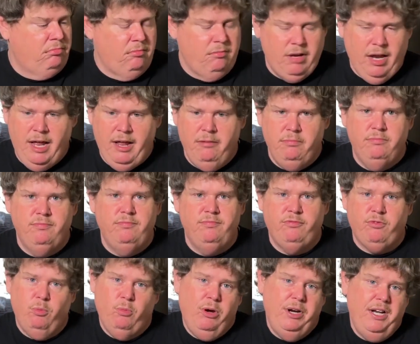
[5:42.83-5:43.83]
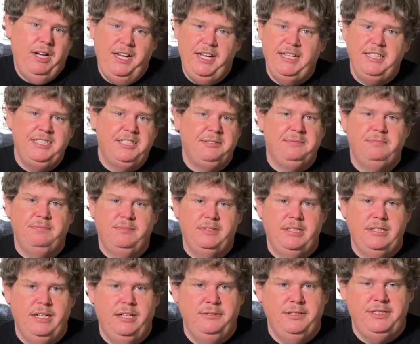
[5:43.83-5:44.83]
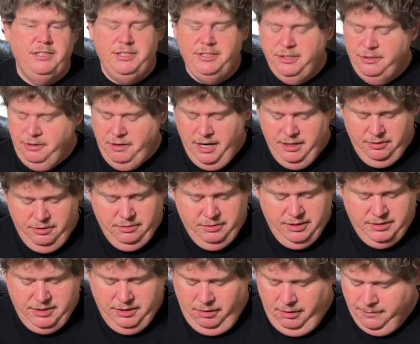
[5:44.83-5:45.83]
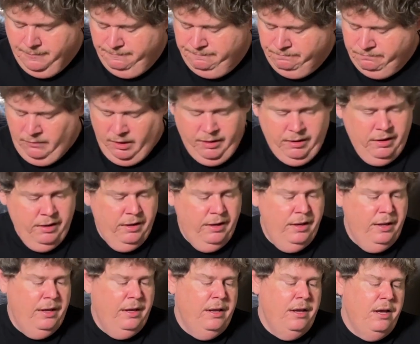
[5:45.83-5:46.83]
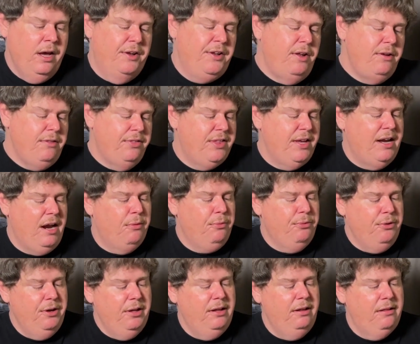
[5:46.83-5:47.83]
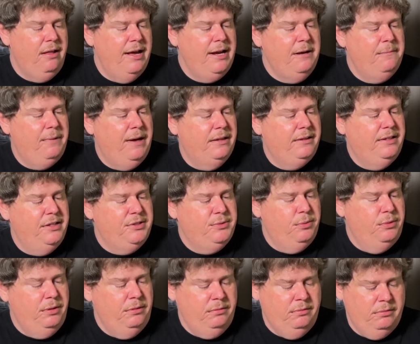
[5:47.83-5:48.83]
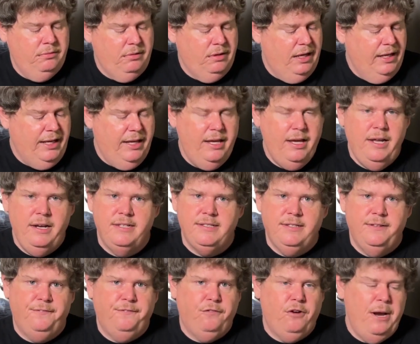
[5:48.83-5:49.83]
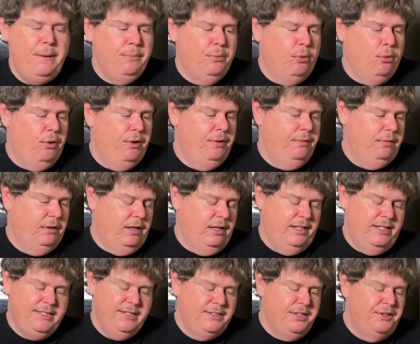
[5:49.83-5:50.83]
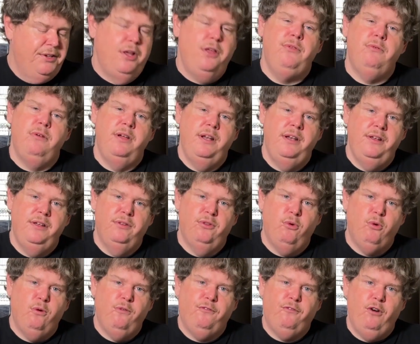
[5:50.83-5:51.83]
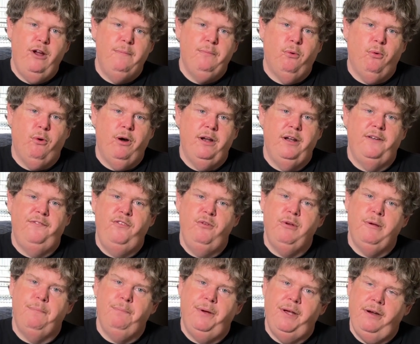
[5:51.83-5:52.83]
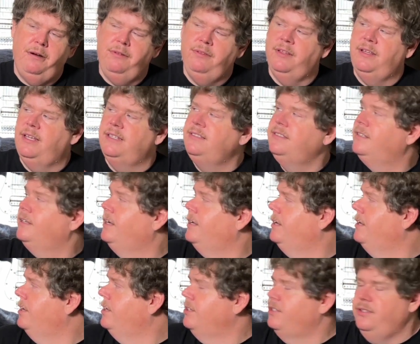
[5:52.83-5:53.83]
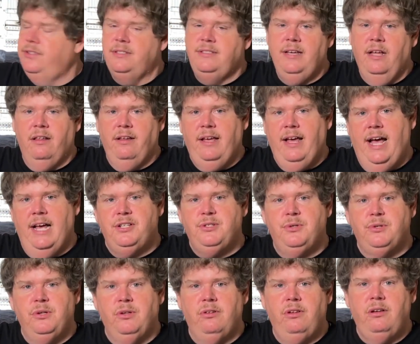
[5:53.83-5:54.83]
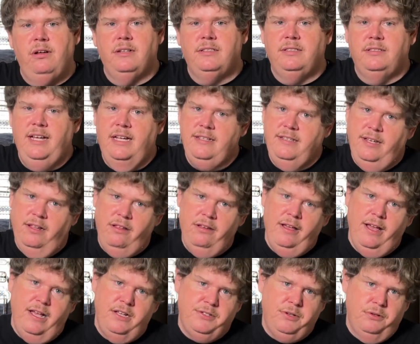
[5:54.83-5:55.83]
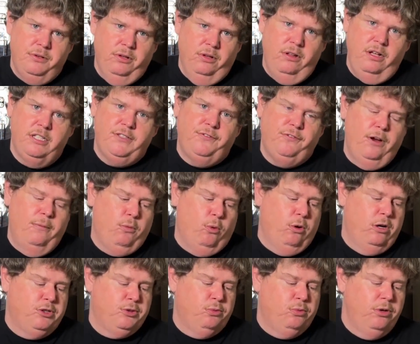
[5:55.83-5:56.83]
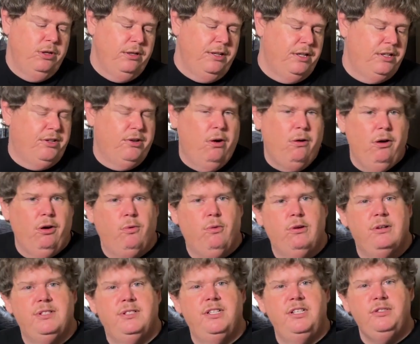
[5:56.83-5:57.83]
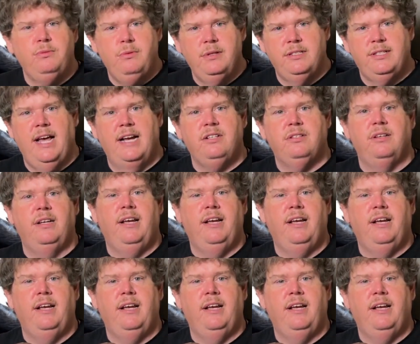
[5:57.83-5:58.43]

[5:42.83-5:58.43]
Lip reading: And for what it is, you know, this is a great little guitar. Another thing I really like about this one, again, is the fretboard. Now, this is another Indian Laurel fretboard, and if you compare this to the Telecaster Deluxe, that Telecaster Deluxe fretboard is really dark, whereas this one's actually